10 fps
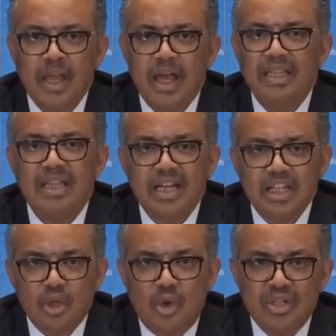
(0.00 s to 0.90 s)
and the
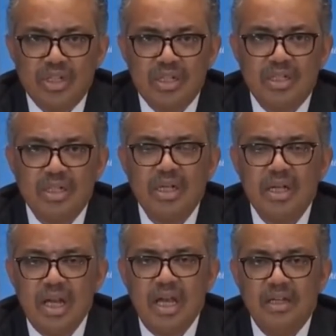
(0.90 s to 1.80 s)
resources
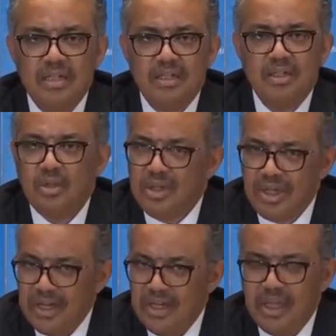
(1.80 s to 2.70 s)
needed to
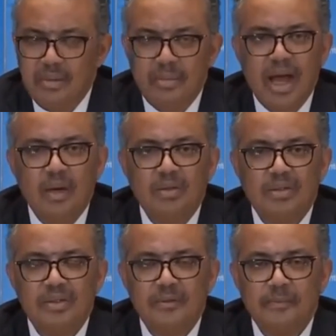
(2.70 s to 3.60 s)
carry them
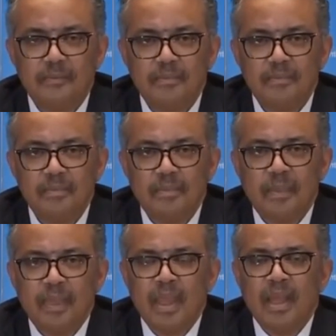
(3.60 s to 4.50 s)
out.
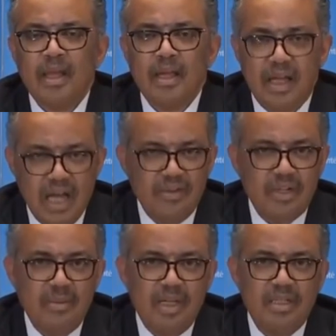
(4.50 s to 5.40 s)

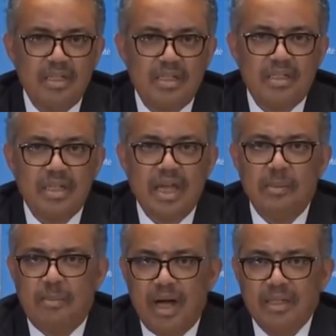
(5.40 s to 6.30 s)
Governments
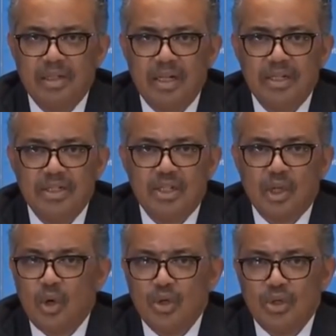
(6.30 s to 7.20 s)
and partners
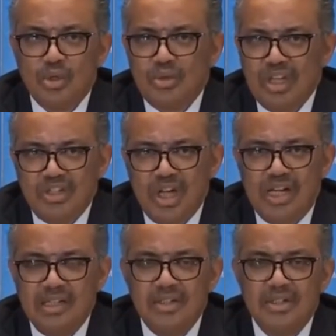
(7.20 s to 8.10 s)
rose to the
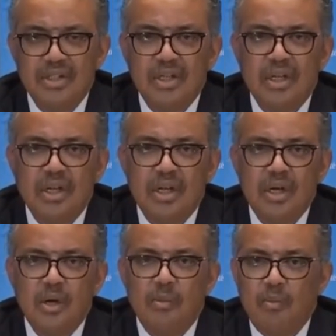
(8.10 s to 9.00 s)
challenge.
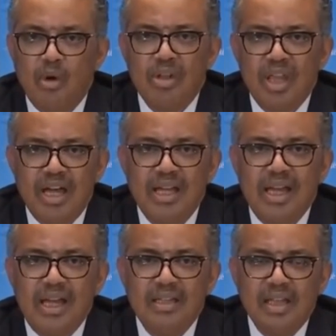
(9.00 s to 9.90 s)
More than
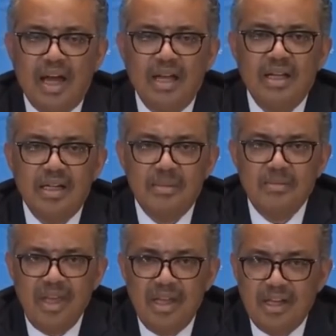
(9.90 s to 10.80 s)
$800
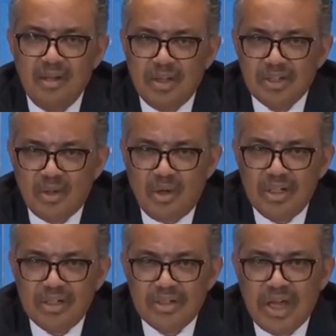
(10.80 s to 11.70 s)
million
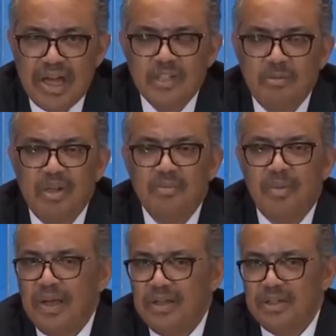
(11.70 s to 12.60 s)
has been
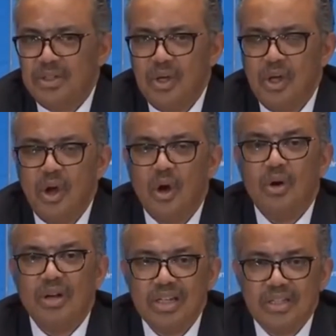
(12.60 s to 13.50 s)
pledged
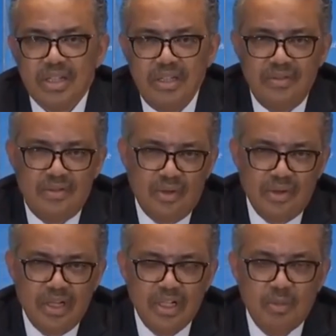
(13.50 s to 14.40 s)
or received for
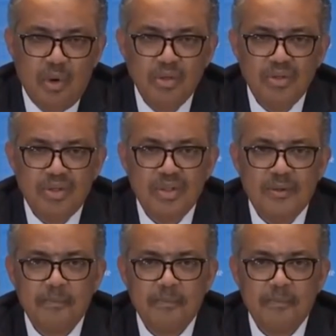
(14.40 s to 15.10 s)
the response.